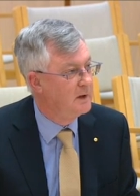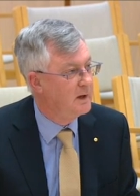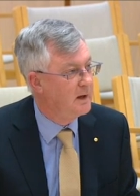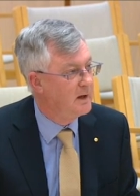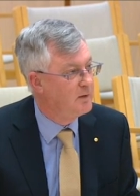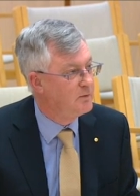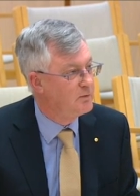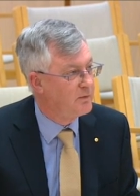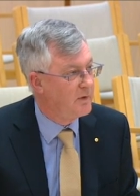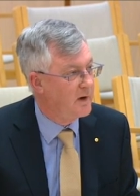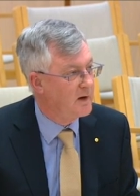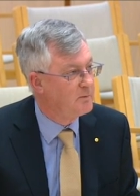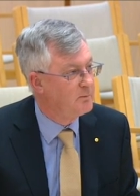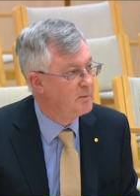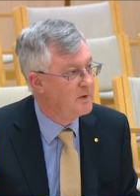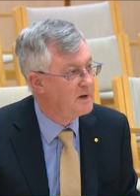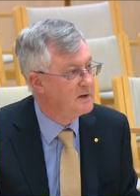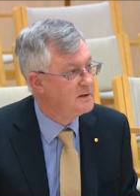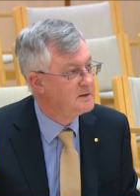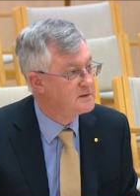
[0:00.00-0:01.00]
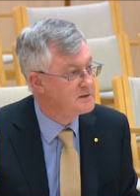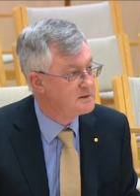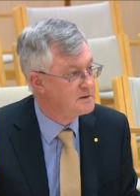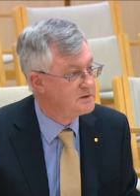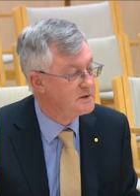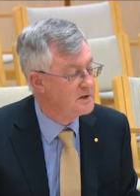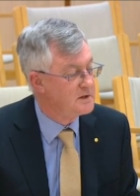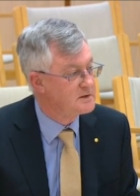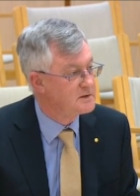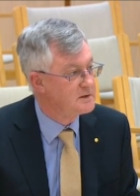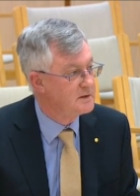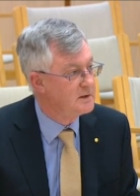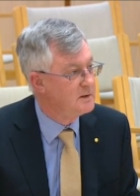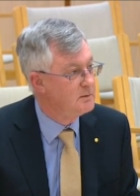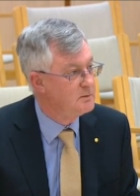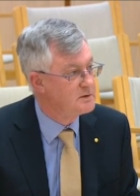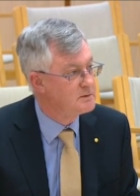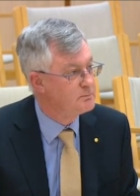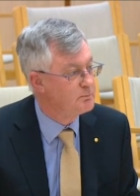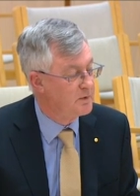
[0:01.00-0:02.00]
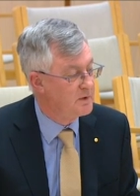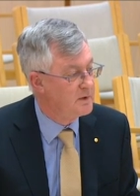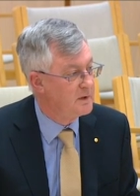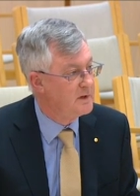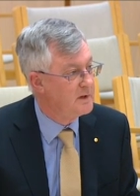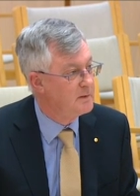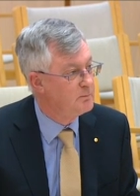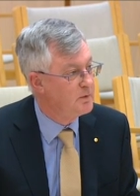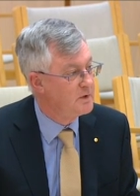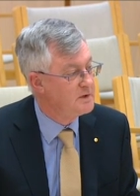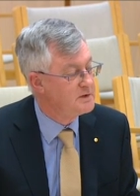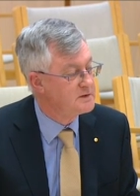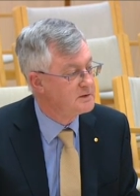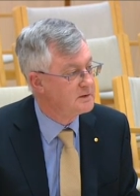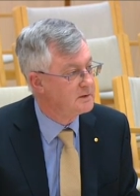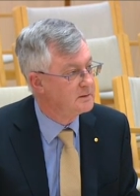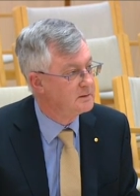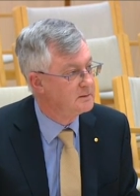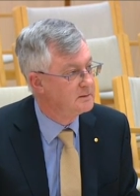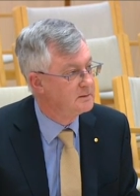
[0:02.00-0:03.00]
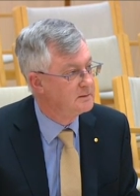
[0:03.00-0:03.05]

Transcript: in front of me to suggest that he, was, he had breached it.